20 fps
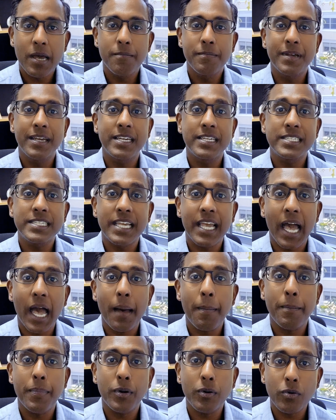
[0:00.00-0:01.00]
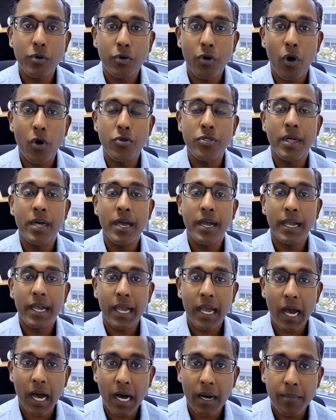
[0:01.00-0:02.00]
Because capital growth
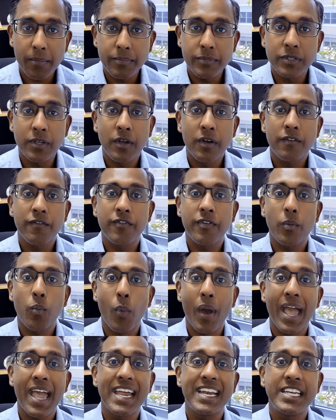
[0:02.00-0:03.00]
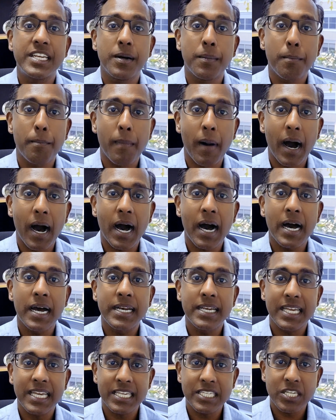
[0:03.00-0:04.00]
comes from where
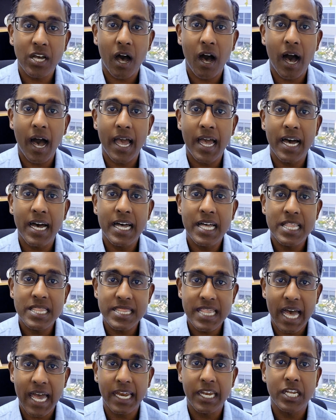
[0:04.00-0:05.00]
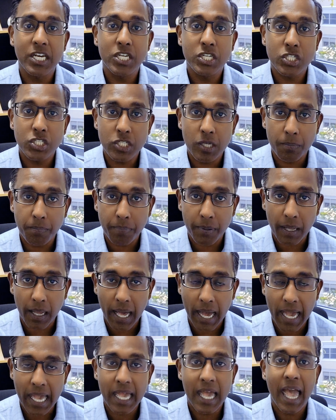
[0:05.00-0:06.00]
demand is higher than
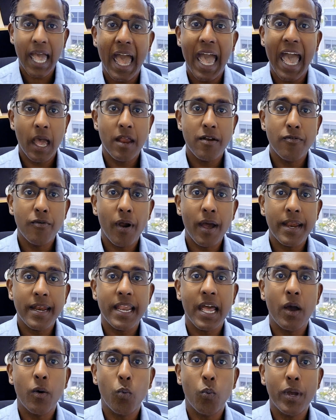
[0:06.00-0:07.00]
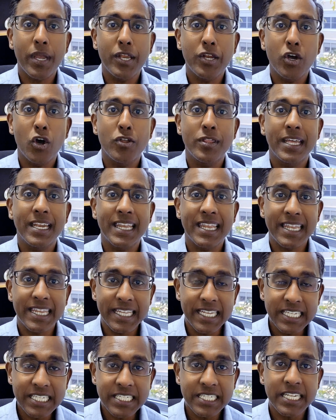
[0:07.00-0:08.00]
supply. And right now we know that
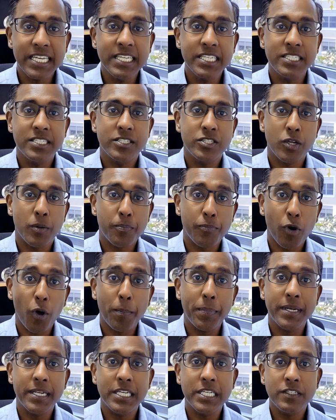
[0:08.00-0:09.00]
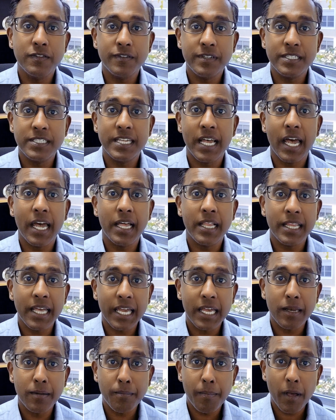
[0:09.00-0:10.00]
listings, so properties for sale
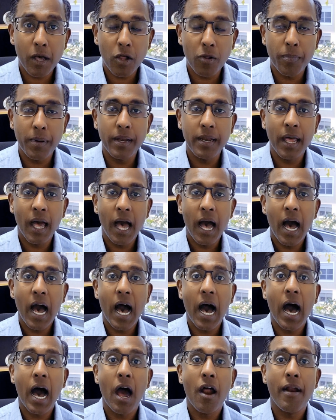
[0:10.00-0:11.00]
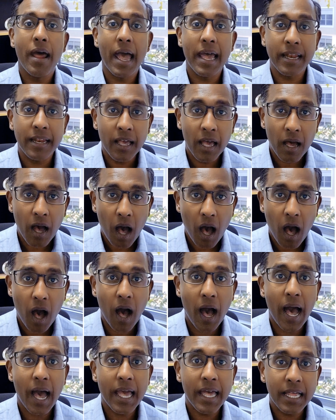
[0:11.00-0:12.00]
in Melbourne, are at
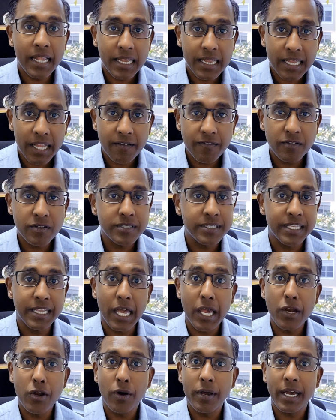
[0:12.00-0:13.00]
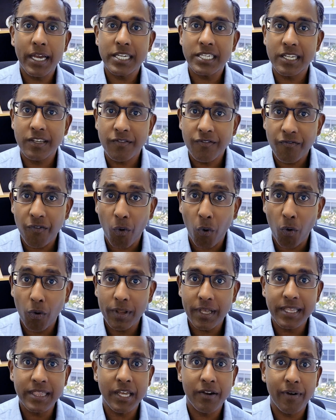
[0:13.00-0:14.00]
high levels. They're not actually
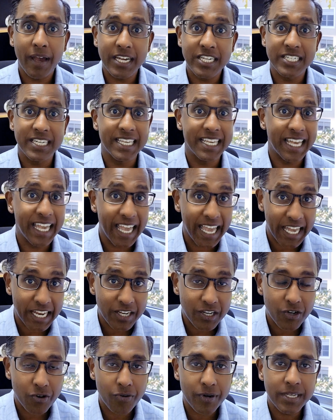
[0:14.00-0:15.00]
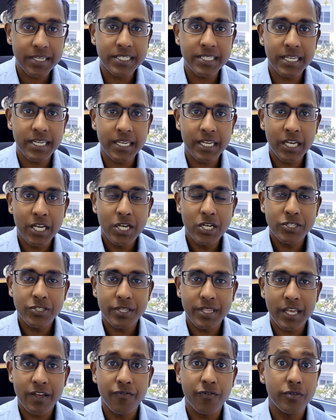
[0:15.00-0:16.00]
falling, they're actually increasing. So
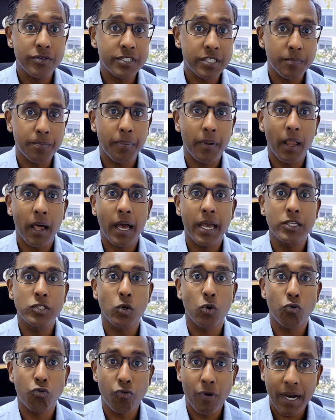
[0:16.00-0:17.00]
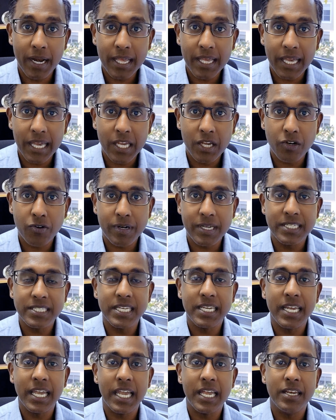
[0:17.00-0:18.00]
therefore supply is already
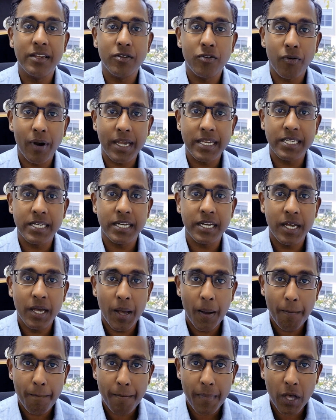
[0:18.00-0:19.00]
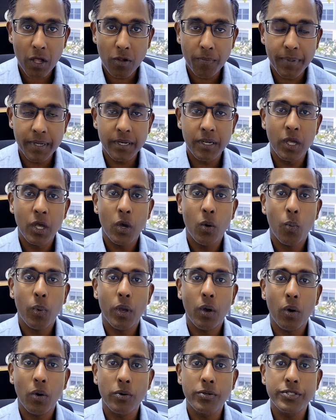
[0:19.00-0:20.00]
increasing in Greater Melbourne.
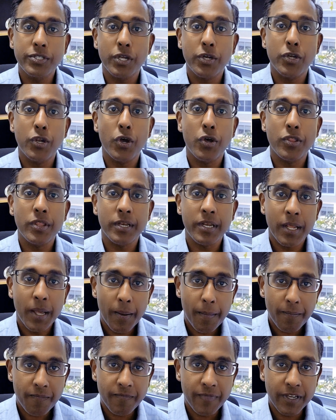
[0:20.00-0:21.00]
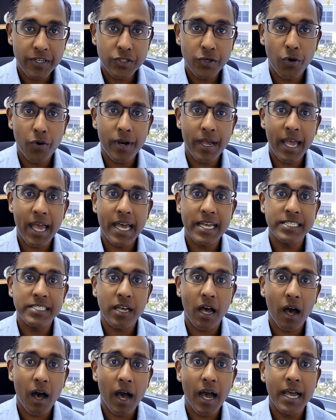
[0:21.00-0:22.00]
We also know that Victoria has the
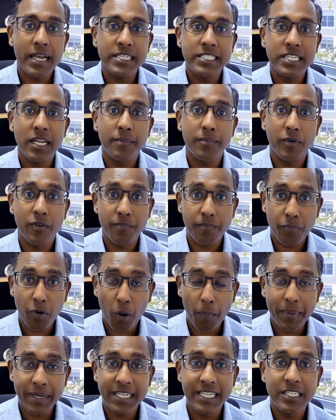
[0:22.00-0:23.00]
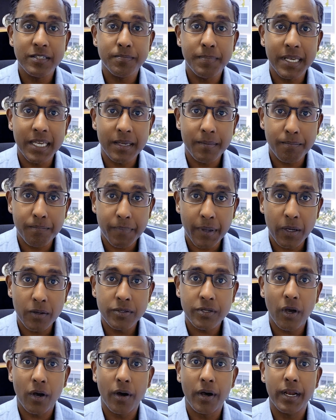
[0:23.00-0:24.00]
highest number of properties being
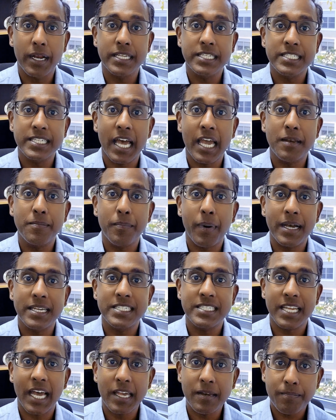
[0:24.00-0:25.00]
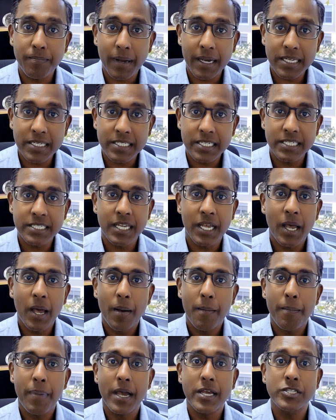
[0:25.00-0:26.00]
built on a state-by-state basis
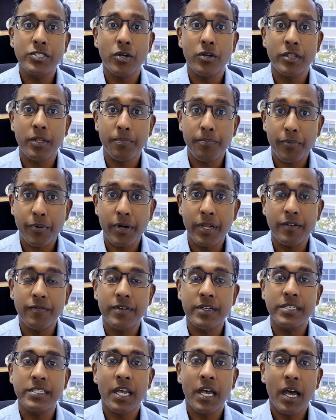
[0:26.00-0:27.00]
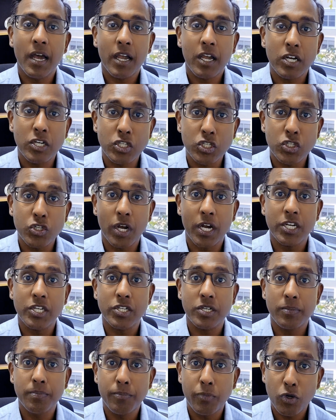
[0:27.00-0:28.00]
based on the previous
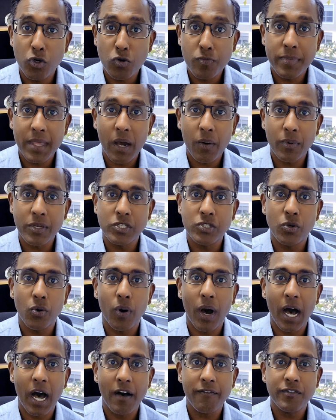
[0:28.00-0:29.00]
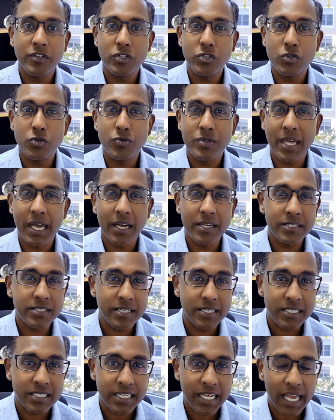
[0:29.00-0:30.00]
construction boom that we saw after
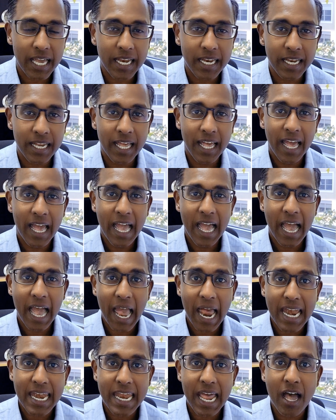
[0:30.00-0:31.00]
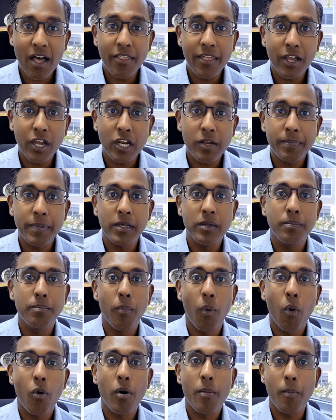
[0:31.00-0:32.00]
2010. And now they're going to build
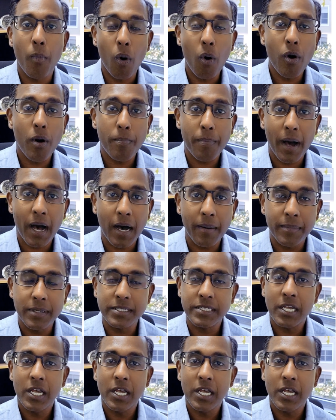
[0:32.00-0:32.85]
more and more apartments.